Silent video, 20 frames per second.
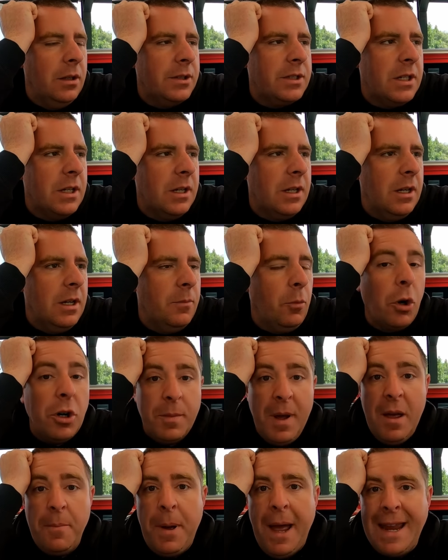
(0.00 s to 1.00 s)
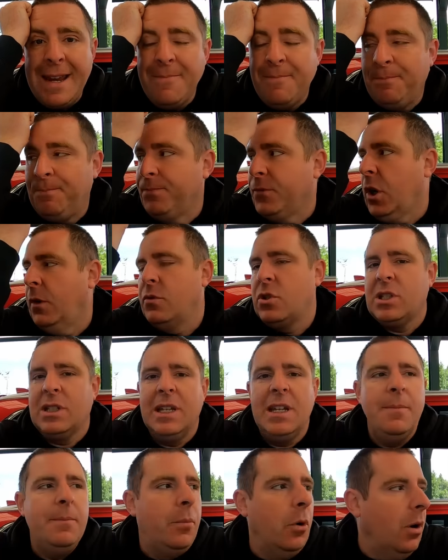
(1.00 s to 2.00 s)
But, uh, wanted a bit of paint,
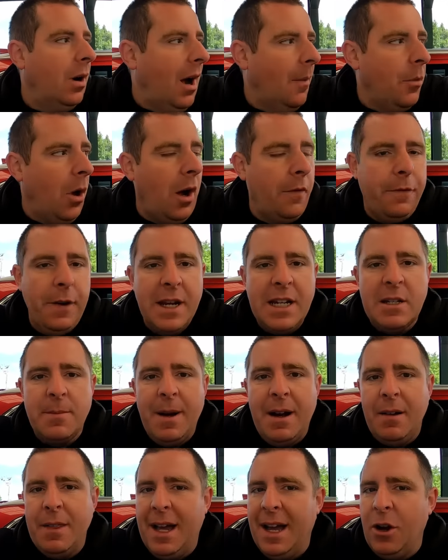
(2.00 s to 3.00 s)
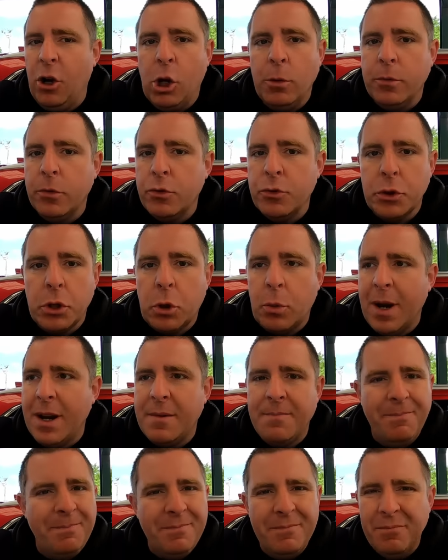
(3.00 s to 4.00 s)
obviously, but I'm not phased about that, a couple hundred
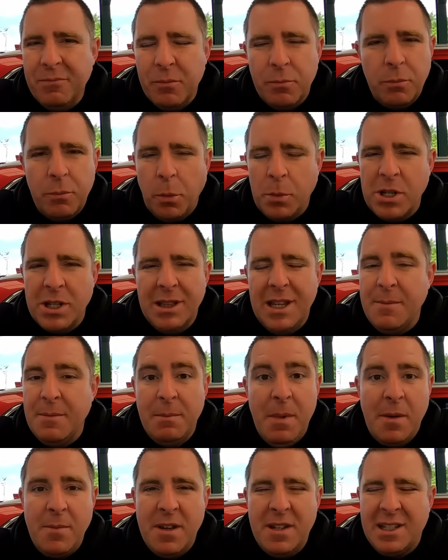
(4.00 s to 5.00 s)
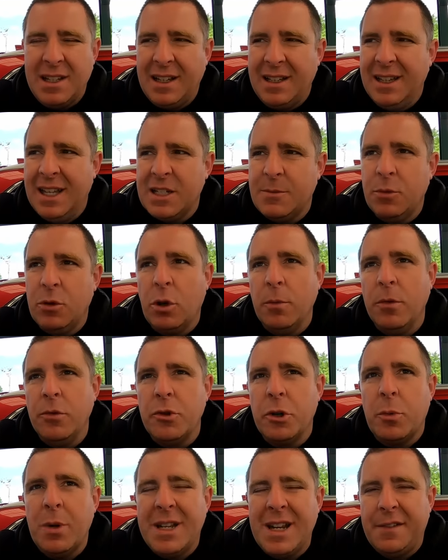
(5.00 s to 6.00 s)
quid, probably even maybe slightly less, but a couple
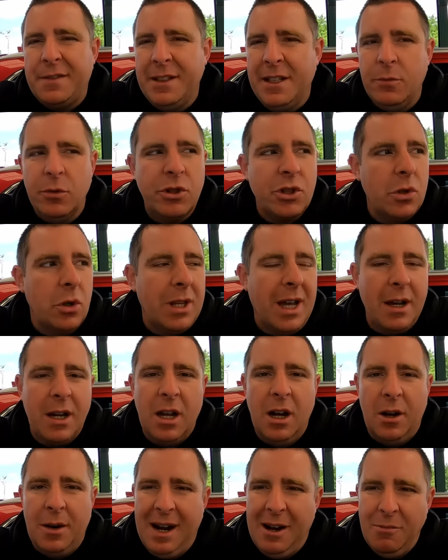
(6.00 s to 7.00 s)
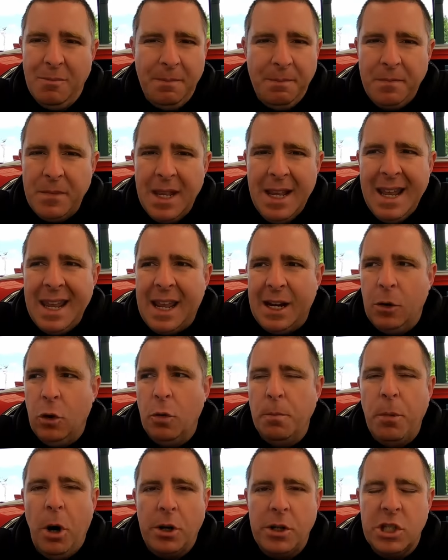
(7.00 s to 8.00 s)
hundred quid definitely would sort that car out, get it
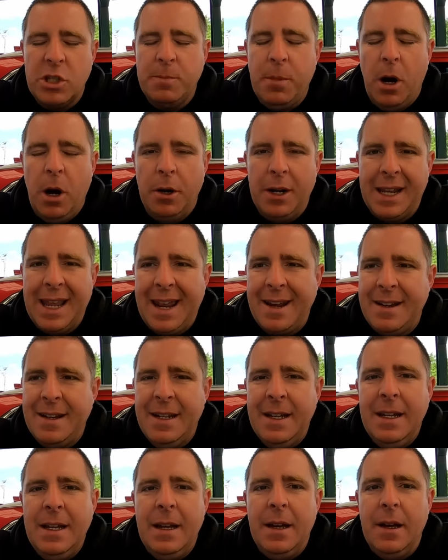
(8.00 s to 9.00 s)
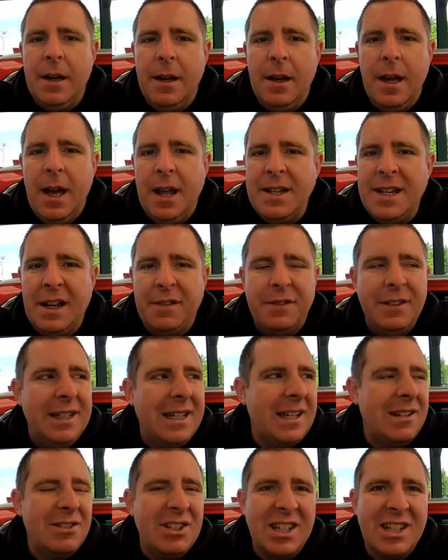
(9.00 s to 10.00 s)
all bond, spot on again. Uh,
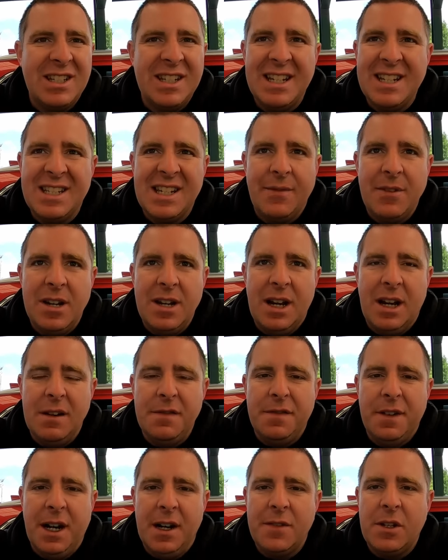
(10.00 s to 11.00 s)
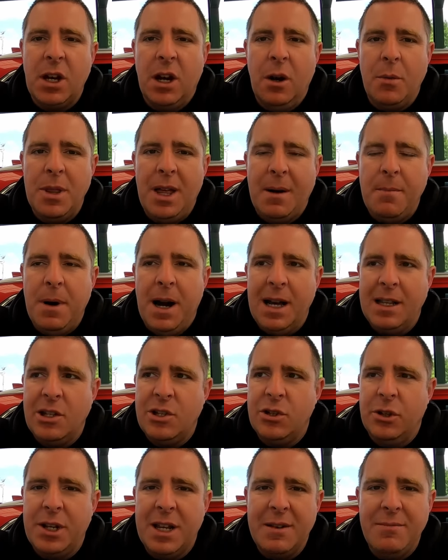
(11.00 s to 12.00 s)
definitely a 16, 17, 95 car with that
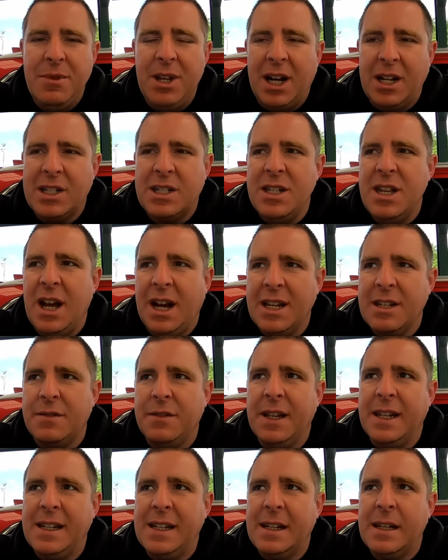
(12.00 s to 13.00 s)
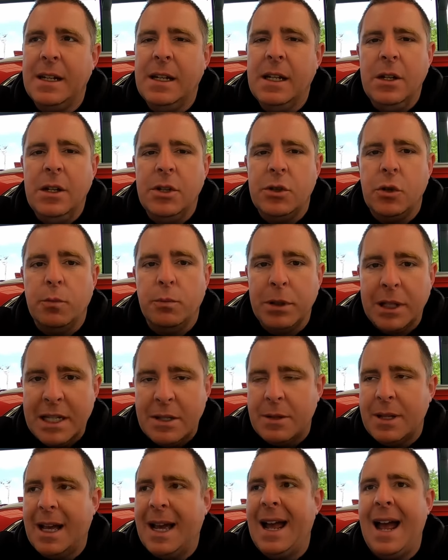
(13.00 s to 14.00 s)
mileage on it, nice, nice thing. So
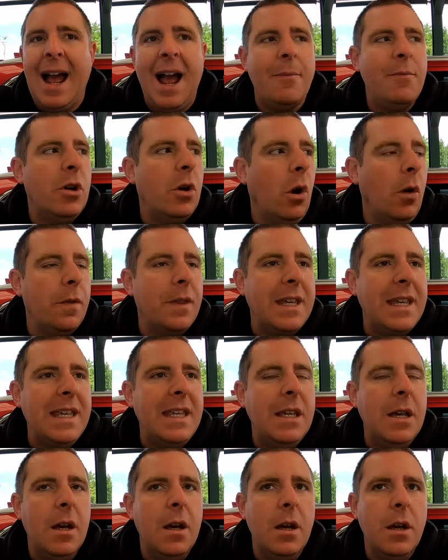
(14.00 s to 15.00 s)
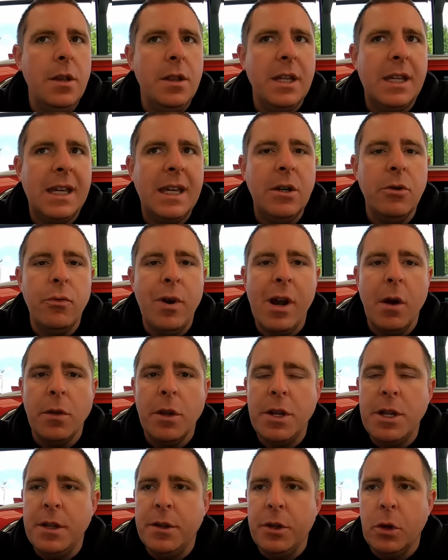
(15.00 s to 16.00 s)
pleased with that. And we got the uh, the Kia Rio,
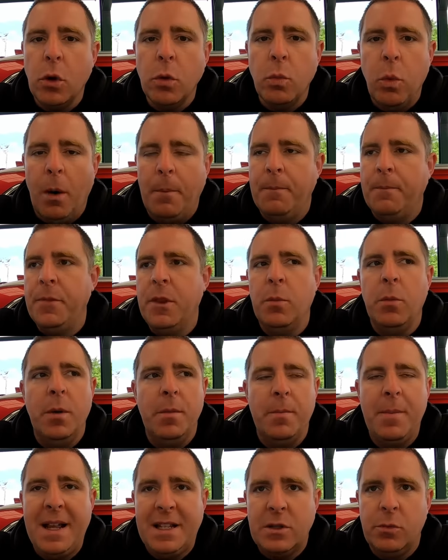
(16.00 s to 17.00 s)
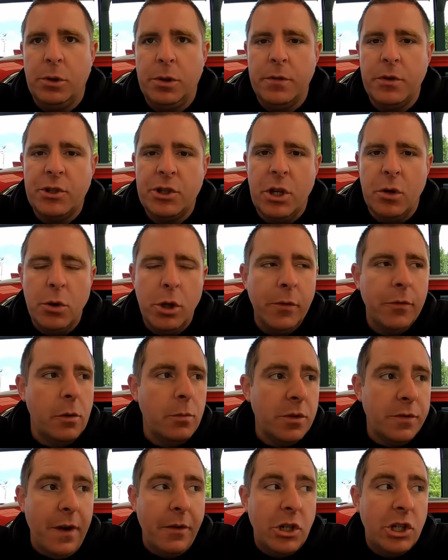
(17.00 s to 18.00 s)
the, the good one, the one, better one of the two. The other
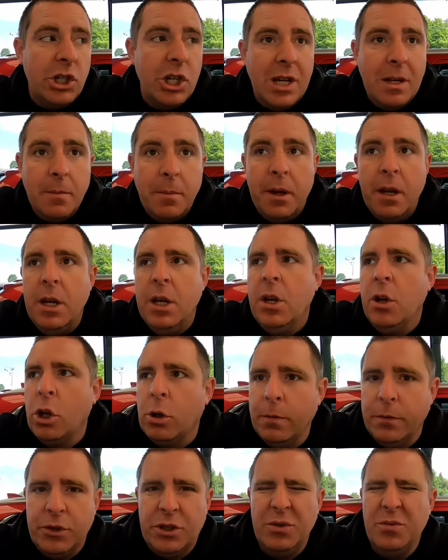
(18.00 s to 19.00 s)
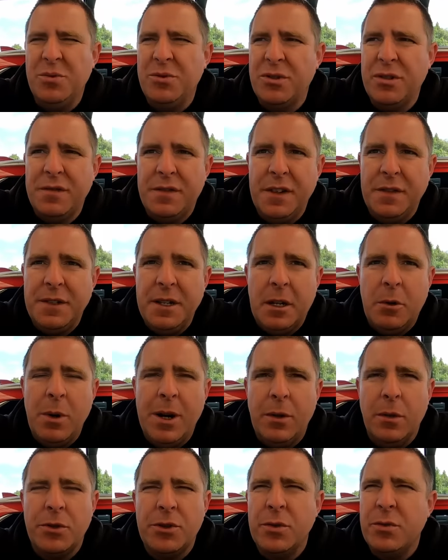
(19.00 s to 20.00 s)
one was very cheap, come for 250
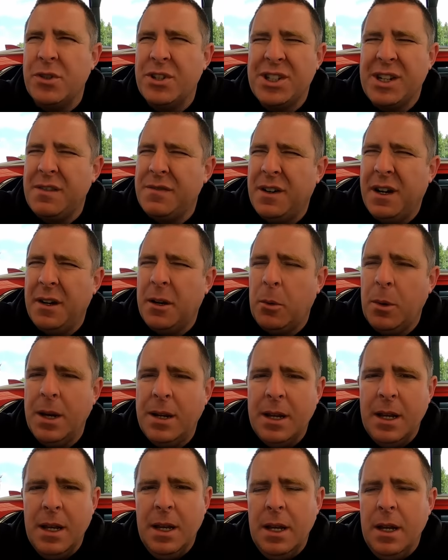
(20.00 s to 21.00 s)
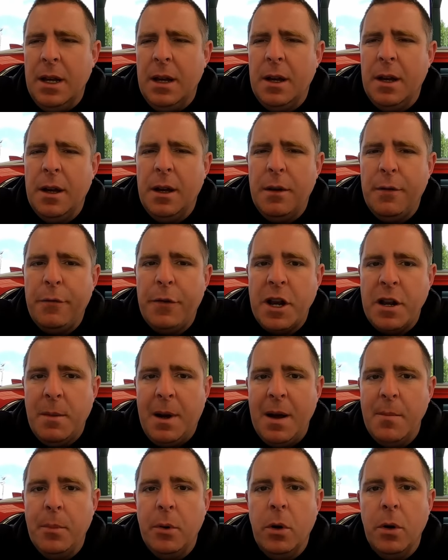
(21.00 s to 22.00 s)
quid or 285 quid. Uh, a friend of
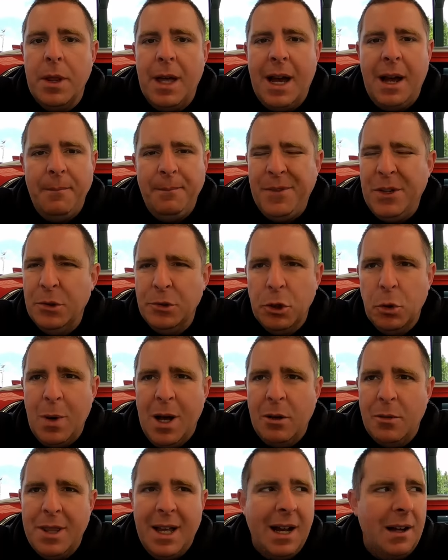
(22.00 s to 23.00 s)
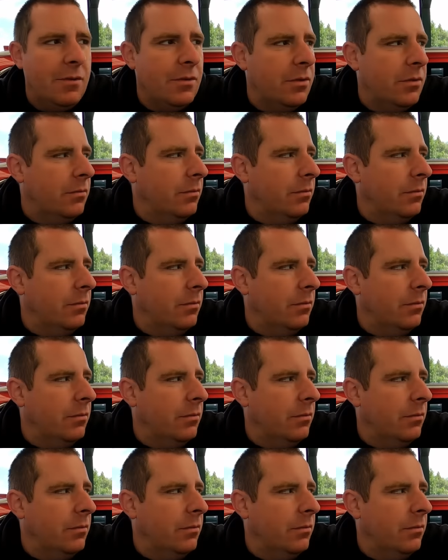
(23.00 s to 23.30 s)
mine bought that, he'll do well with that.